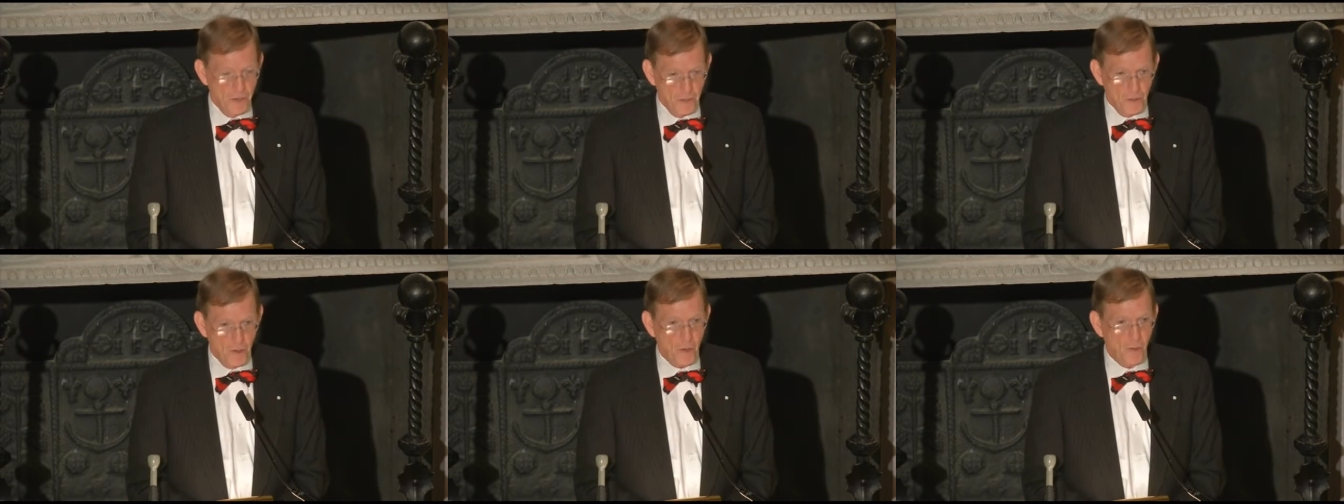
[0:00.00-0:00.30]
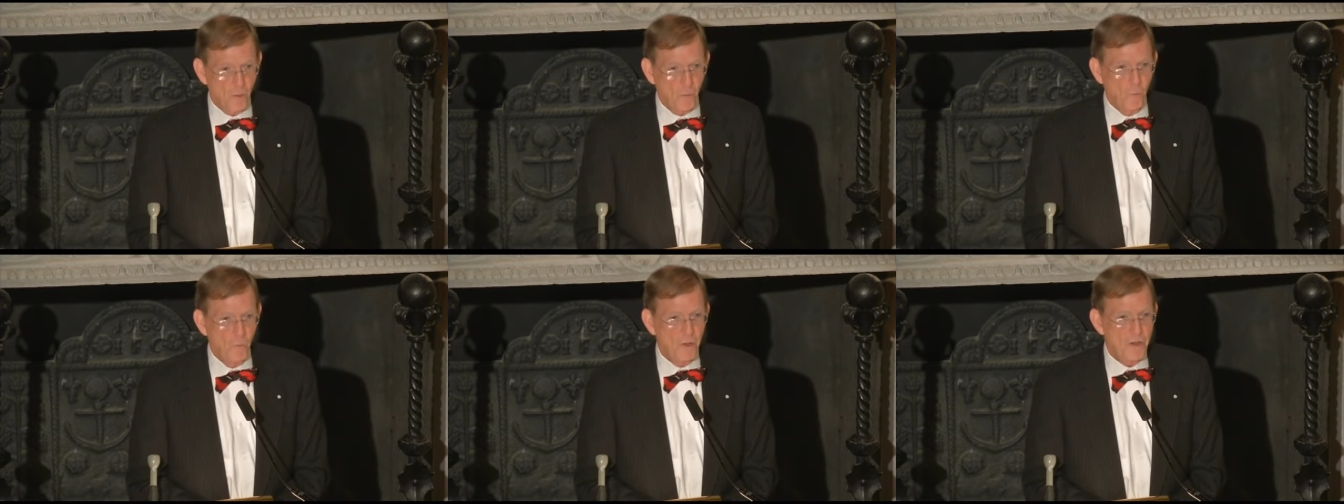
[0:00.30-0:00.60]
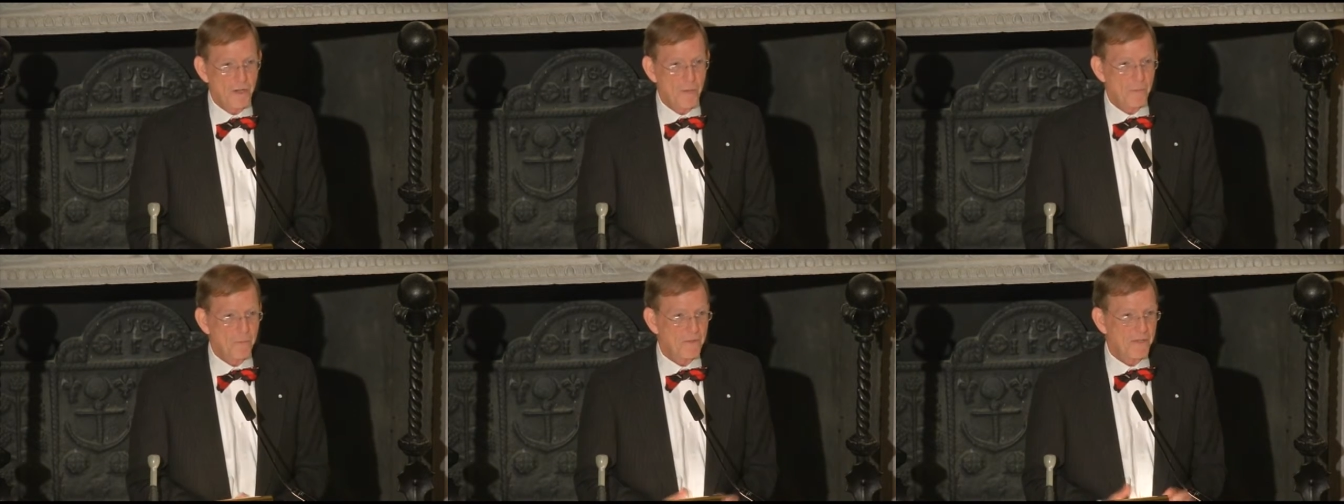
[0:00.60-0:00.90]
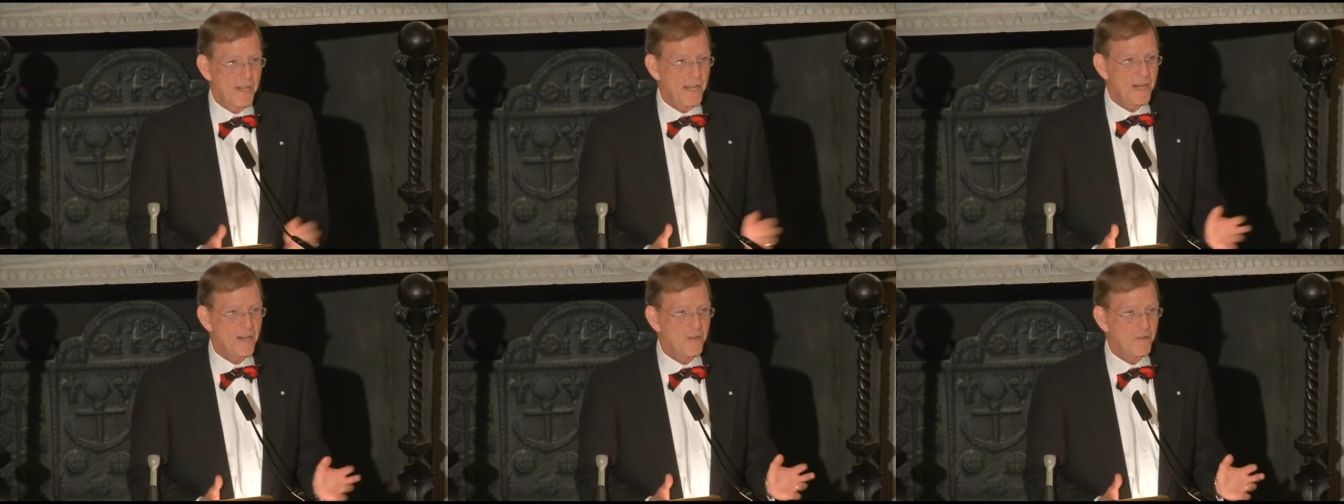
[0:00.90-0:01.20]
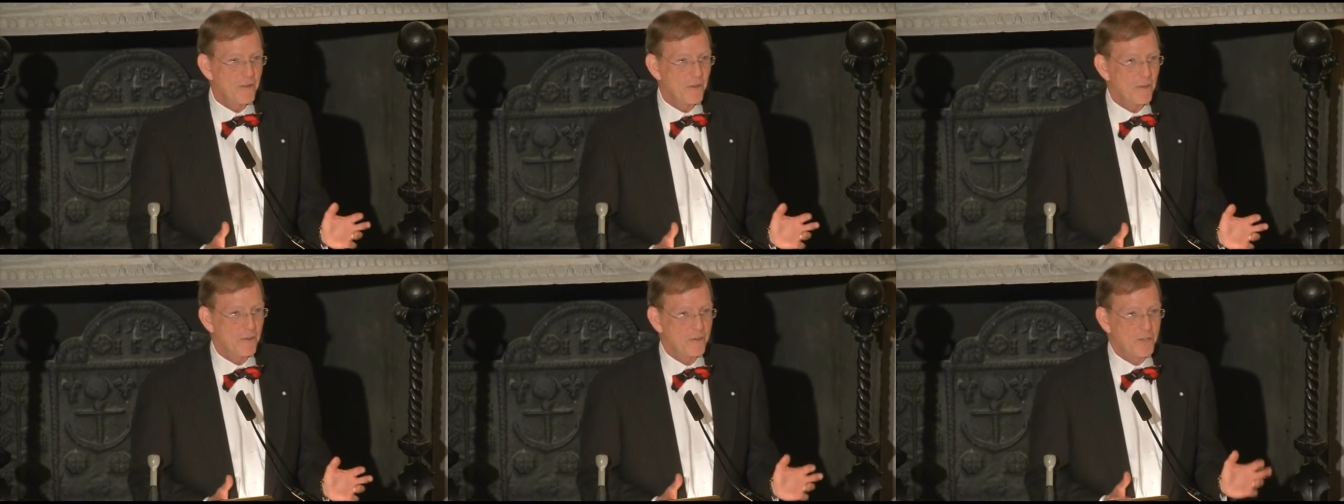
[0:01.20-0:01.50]
Colonel William
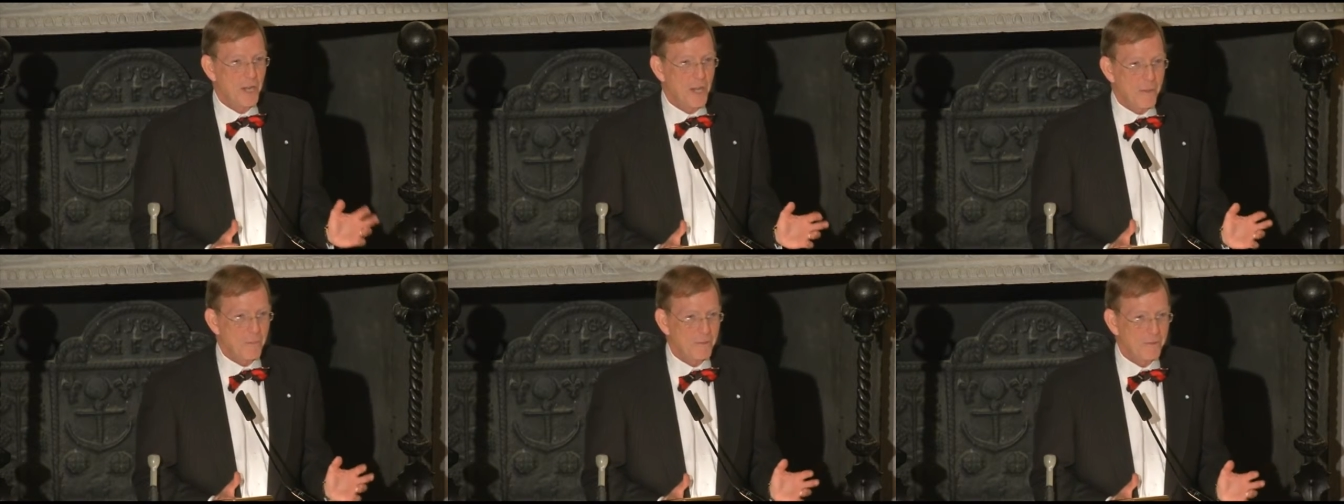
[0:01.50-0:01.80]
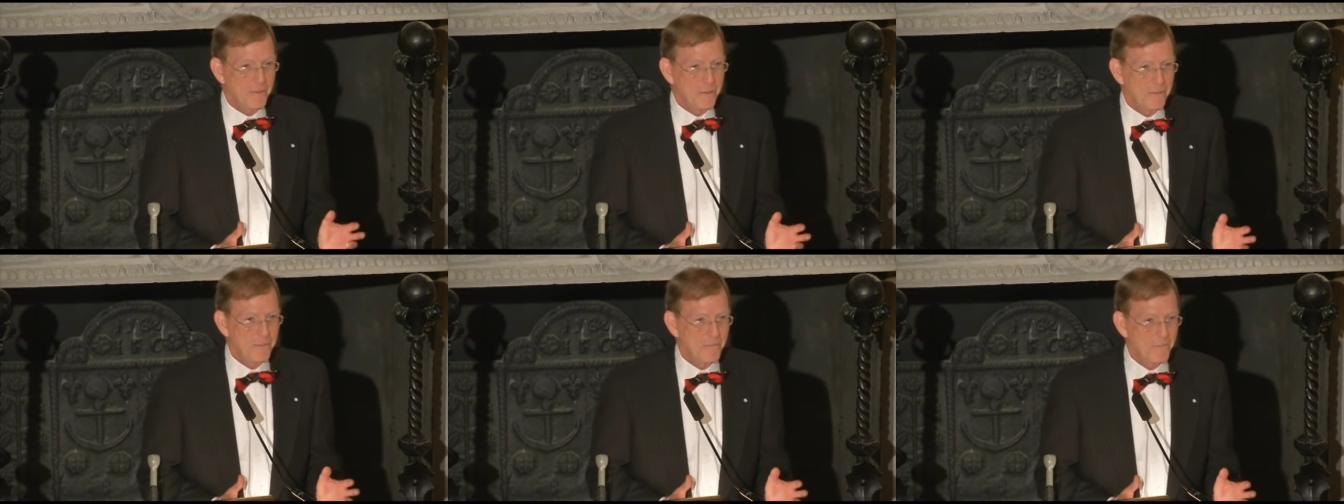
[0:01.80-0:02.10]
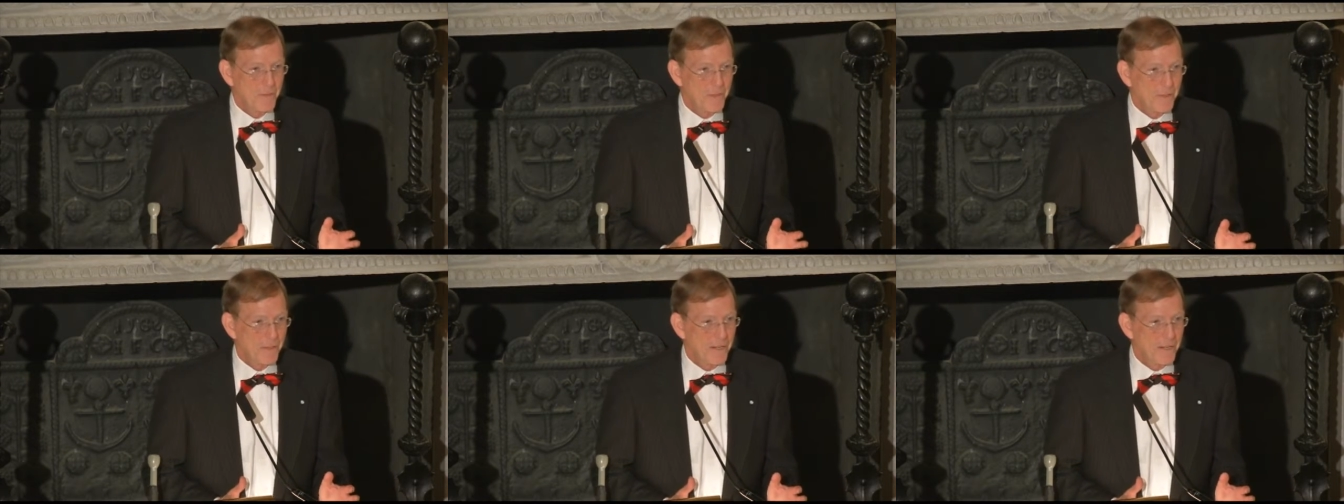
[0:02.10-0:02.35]
Danger Thompson.